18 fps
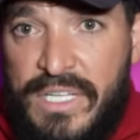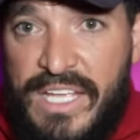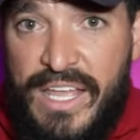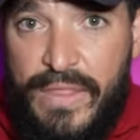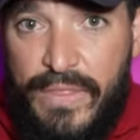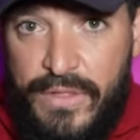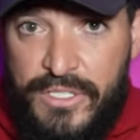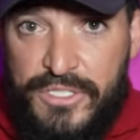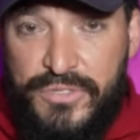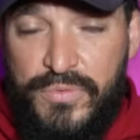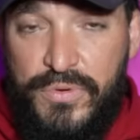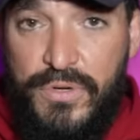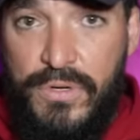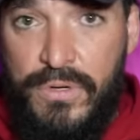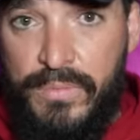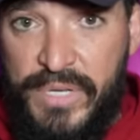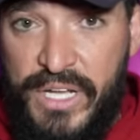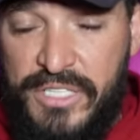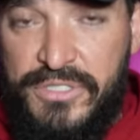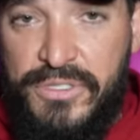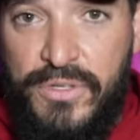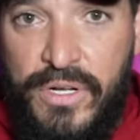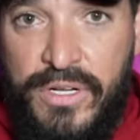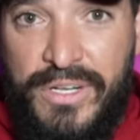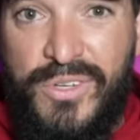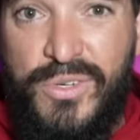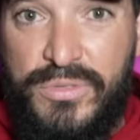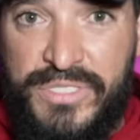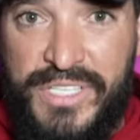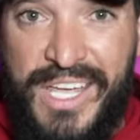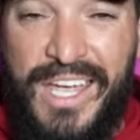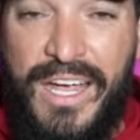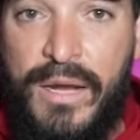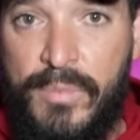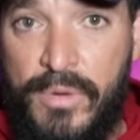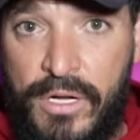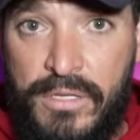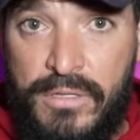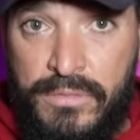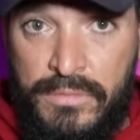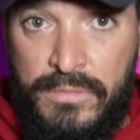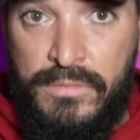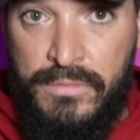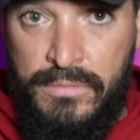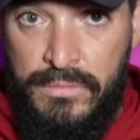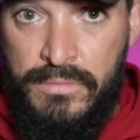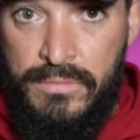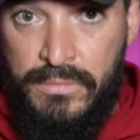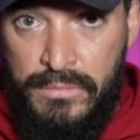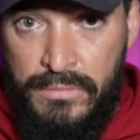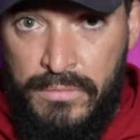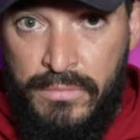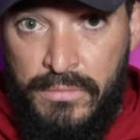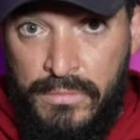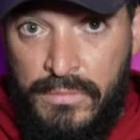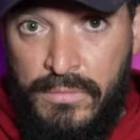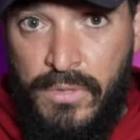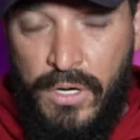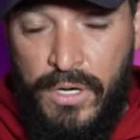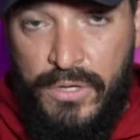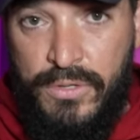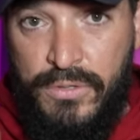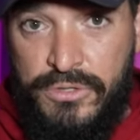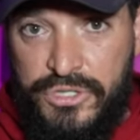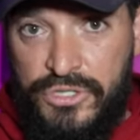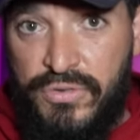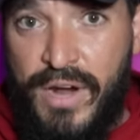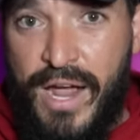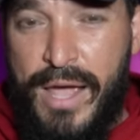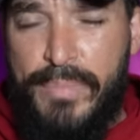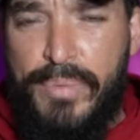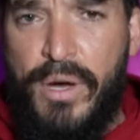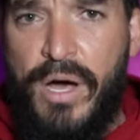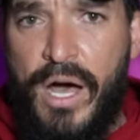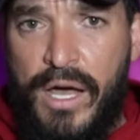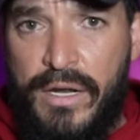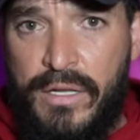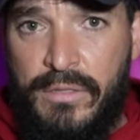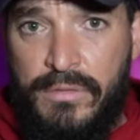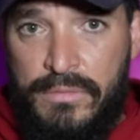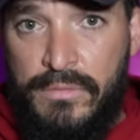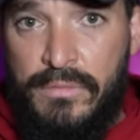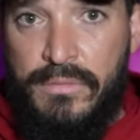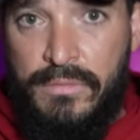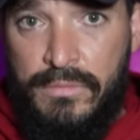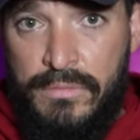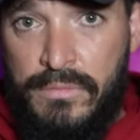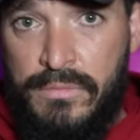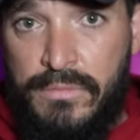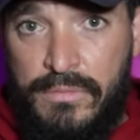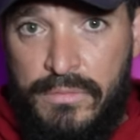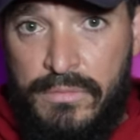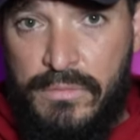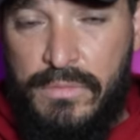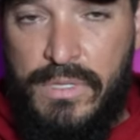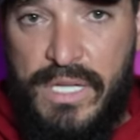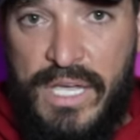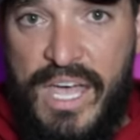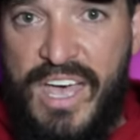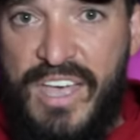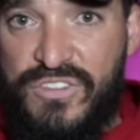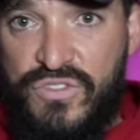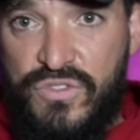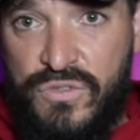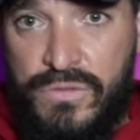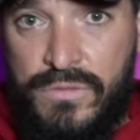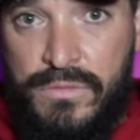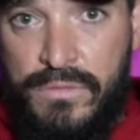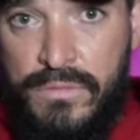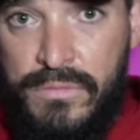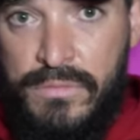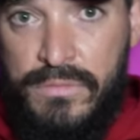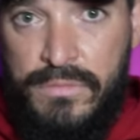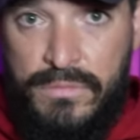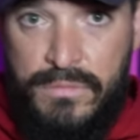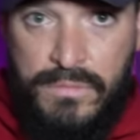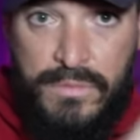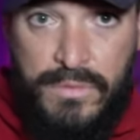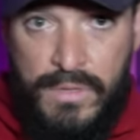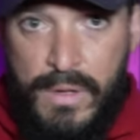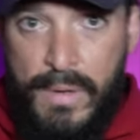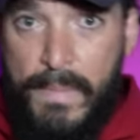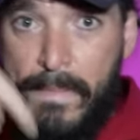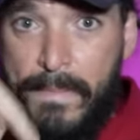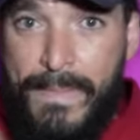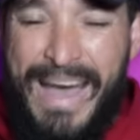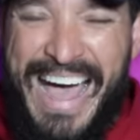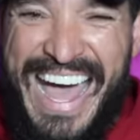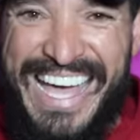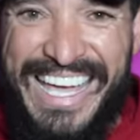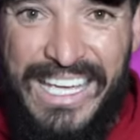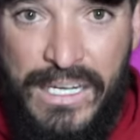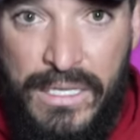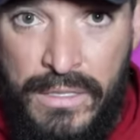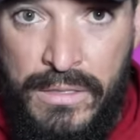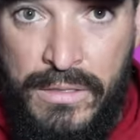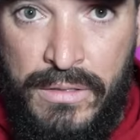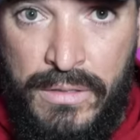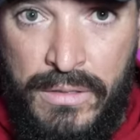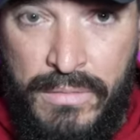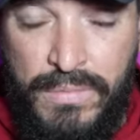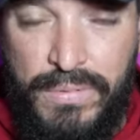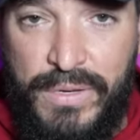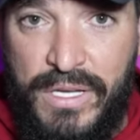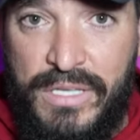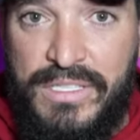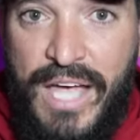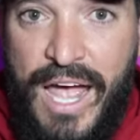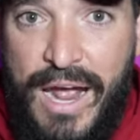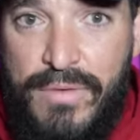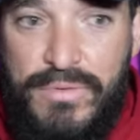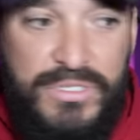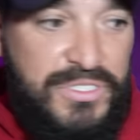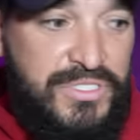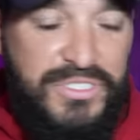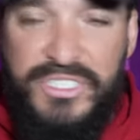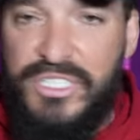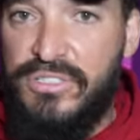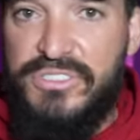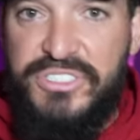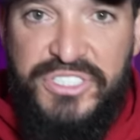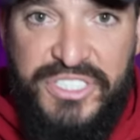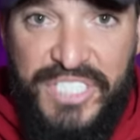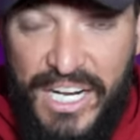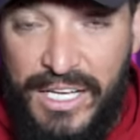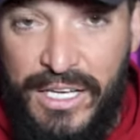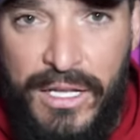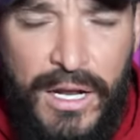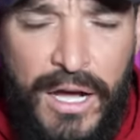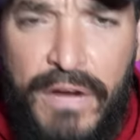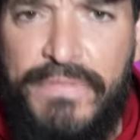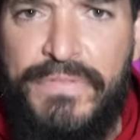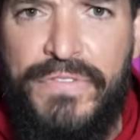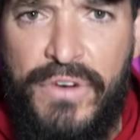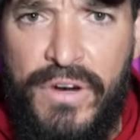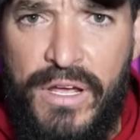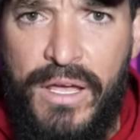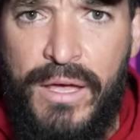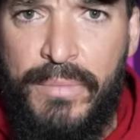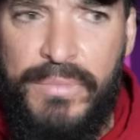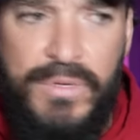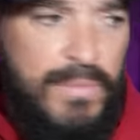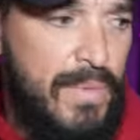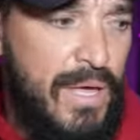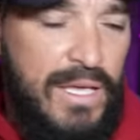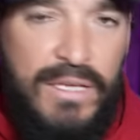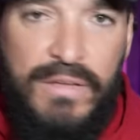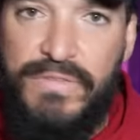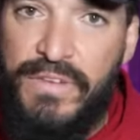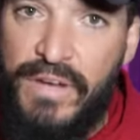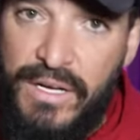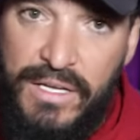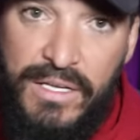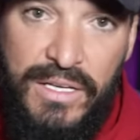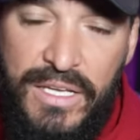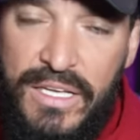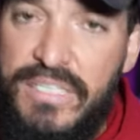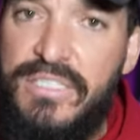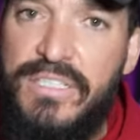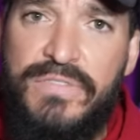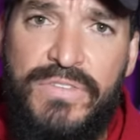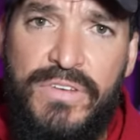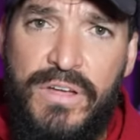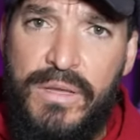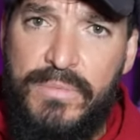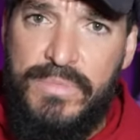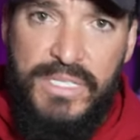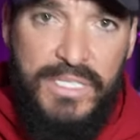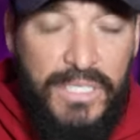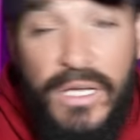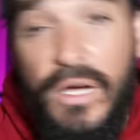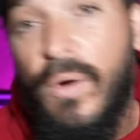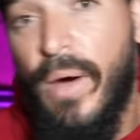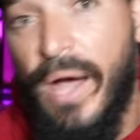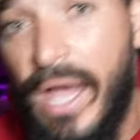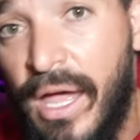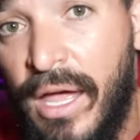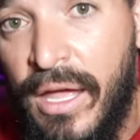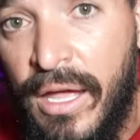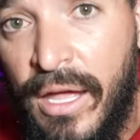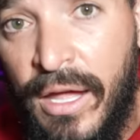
In this room. Guess on whose camera? On whose tripod? Guess. Mine. Because I was still setting it up for him to make it fucking easy for him to do it.